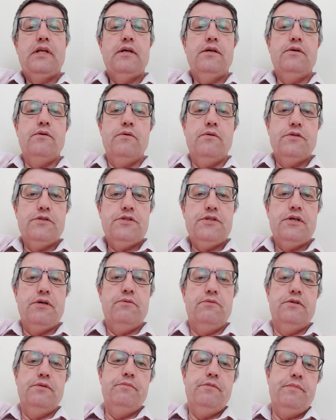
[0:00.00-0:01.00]
Courts
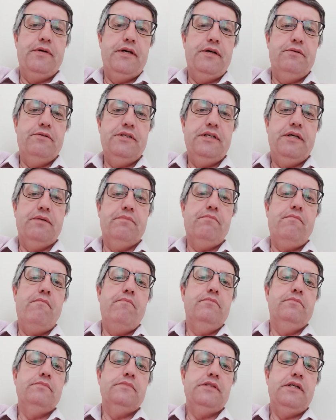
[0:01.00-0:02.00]
told them about it,
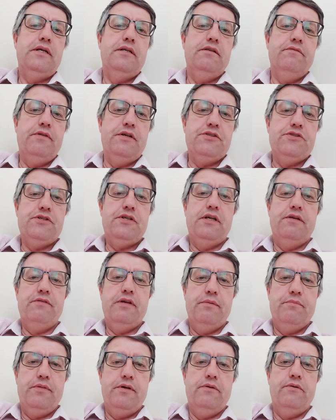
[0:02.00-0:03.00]
and eventually
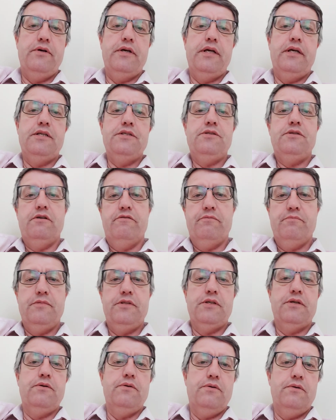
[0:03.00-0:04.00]
the employees took them
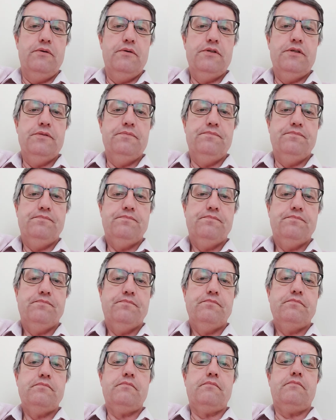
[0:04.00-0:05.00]
to court,
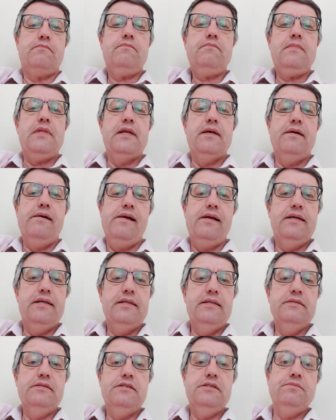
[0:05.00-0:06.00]

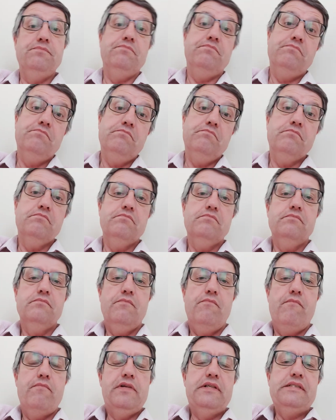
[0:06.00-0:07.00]
and
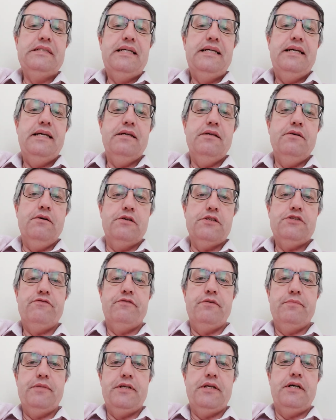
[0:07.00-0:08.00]
it costs
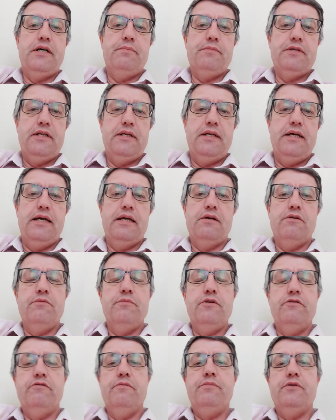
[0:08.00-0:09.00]
them an arm and a leg, or
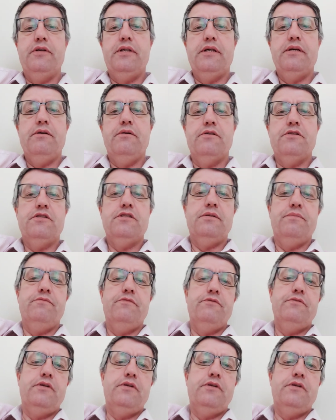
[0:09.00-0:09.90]
more to the point, it costs them the